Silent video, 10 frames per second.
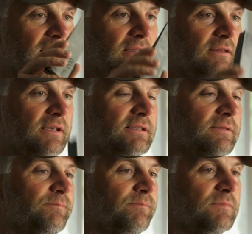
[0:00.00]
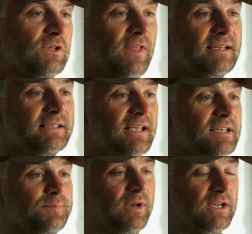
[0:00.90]
like this. So that's the
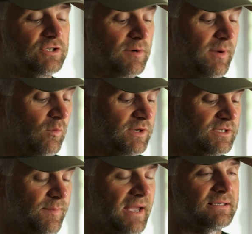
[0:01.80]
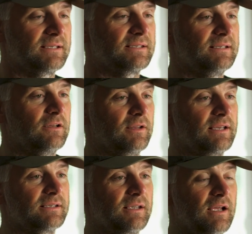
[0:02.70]
explanation about what Damascus steel
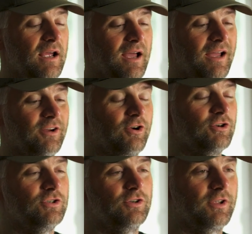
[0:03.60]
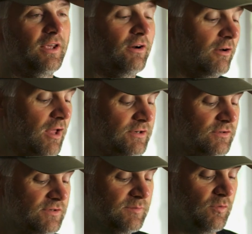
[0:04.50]
is. I encourage you to get online,
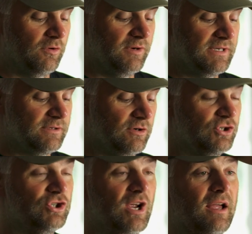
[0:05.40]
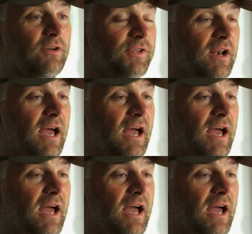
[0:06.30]
do some more research, check out the